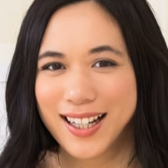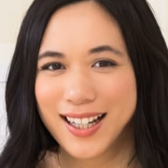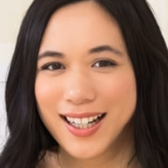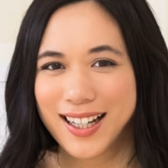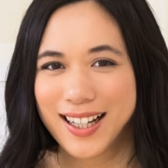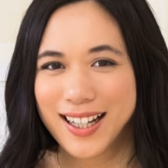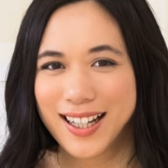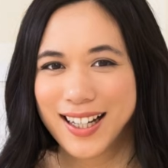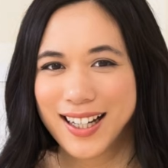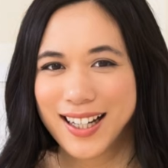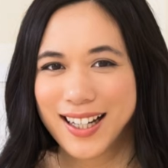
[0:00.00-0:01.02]

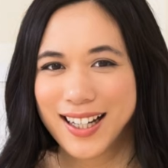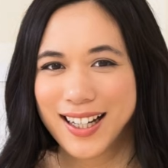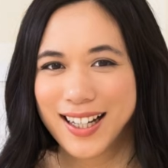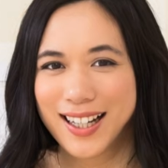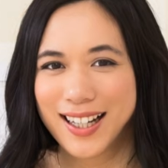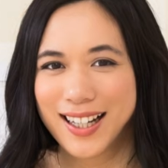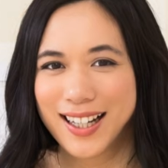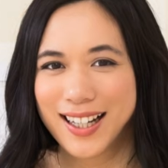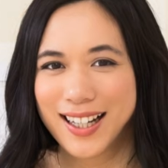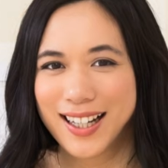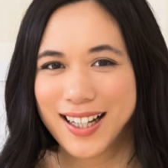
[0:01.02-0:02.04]

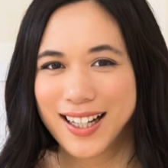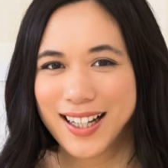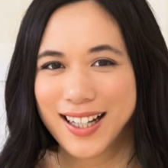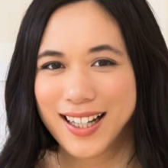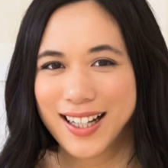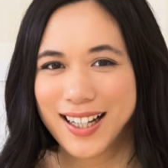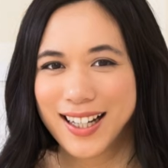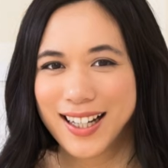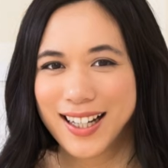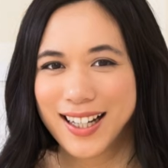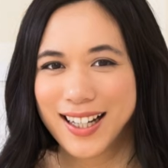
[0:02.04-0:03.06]

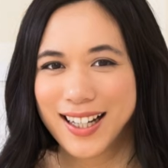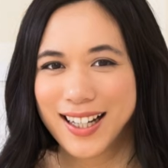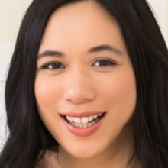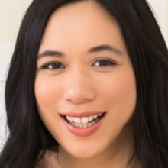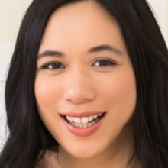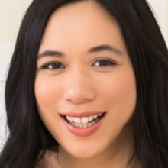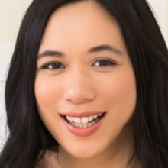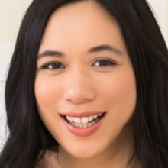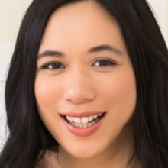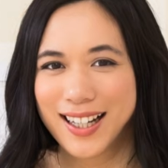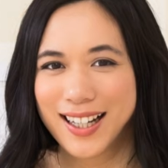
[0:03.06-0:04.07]

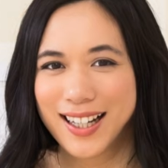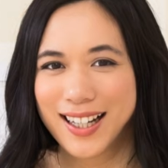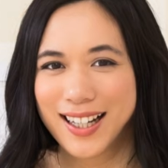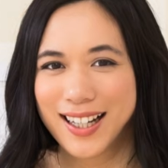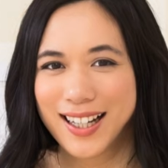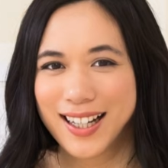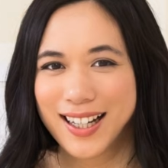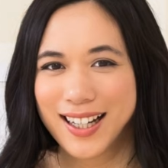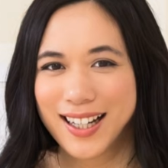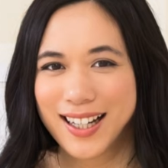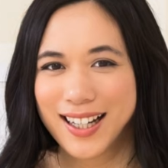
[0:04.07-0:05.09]

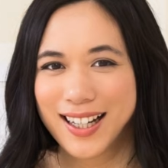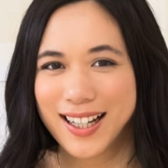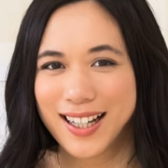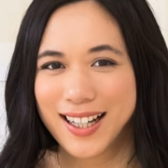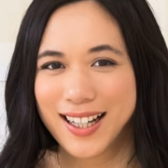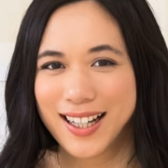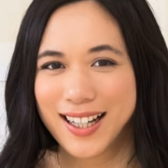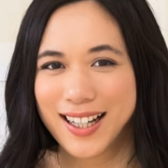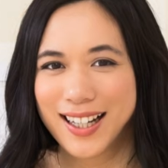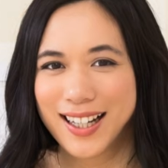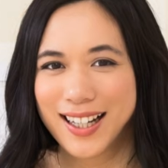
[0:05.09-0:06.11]

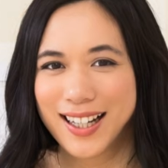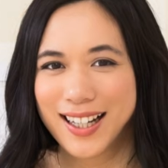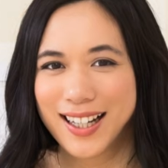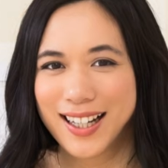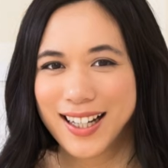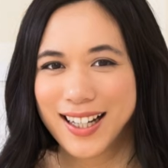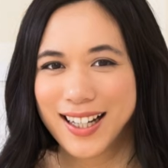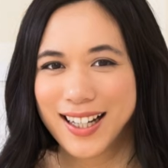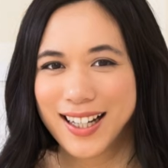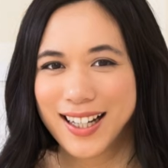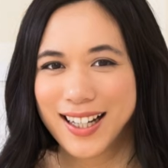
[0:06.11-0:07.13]

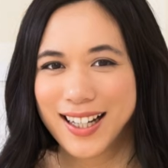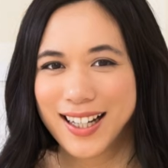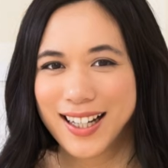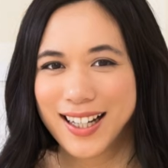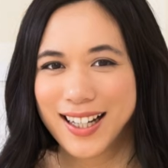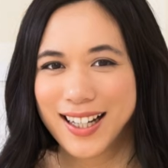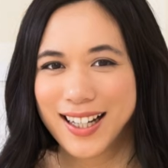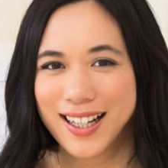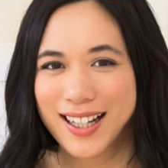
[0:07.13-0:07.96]
This is a still picture; no speech is visible.